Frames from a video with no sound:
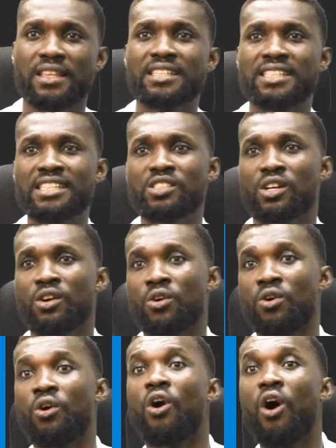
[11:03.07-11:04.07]
they did
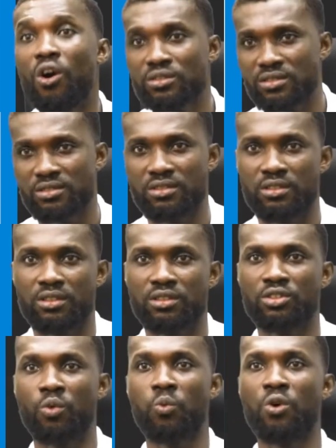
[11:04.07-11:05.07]
on
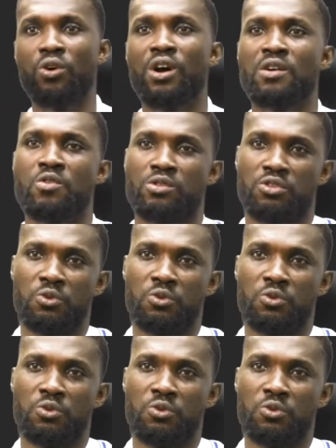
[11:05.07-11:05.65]
the wall.